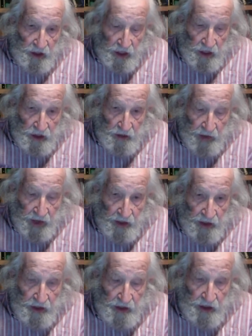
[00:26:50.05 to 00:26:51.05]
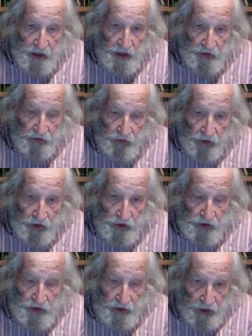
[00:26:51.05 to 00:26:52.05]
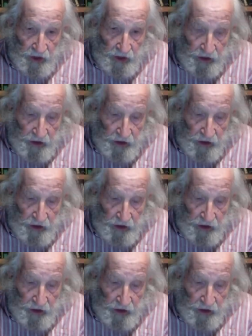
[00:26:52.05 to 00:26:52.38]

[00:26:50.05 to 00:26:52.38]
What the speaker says: independent force like